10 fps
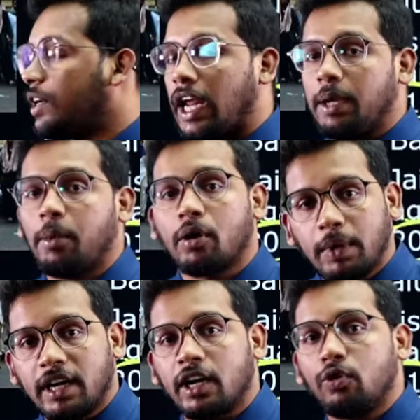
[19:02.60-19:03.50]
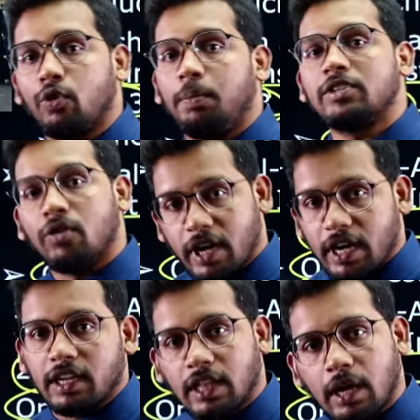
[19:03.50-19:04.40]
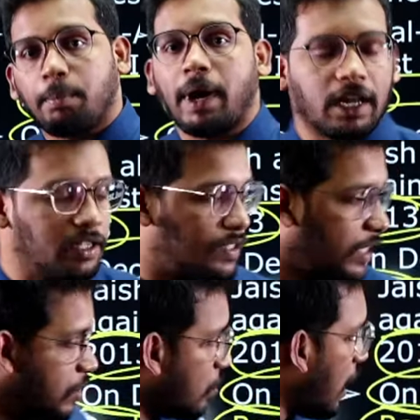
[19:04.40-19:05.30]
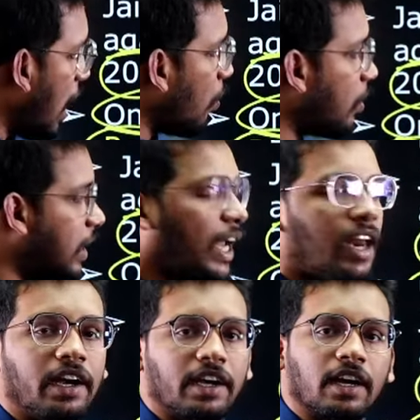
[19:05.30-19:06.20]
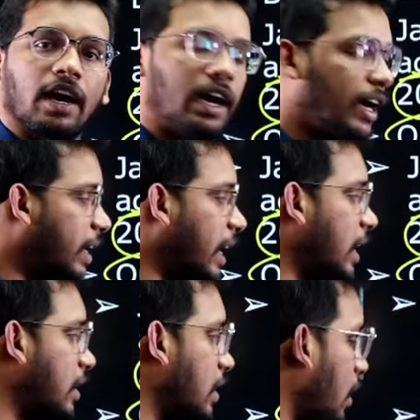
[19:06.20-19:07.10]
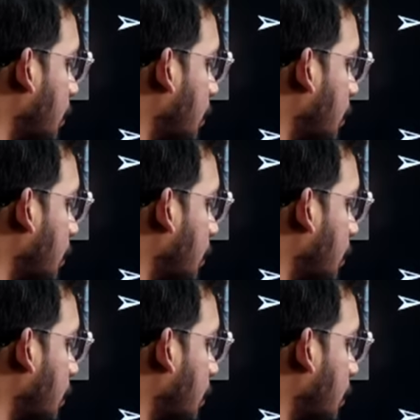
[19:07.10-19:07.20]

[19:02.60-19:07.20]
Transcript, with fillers: tribe or militant group is located in the Pakistan. So they have retaliated and attacked